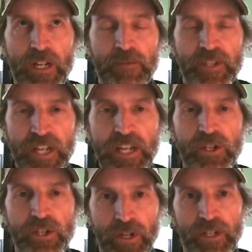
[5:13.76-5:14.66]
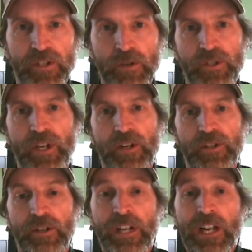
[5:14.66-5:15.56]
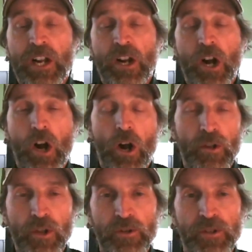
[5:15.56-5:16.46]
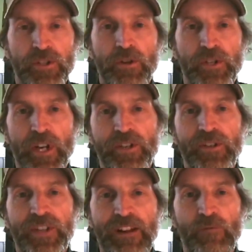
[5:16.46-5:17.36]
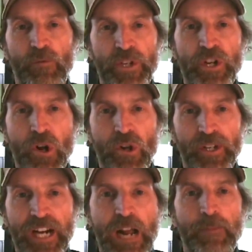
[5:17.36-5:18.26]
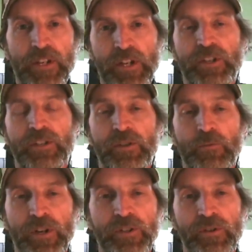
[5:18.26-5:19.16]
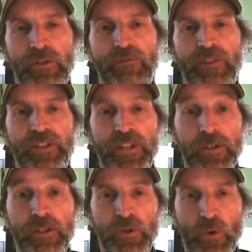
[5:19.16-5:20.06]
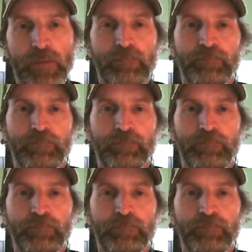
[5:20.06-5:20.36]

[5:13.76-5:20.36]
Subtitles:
Skeet Shooting Association. All of those associations have what we call competitions and registered events that you can join.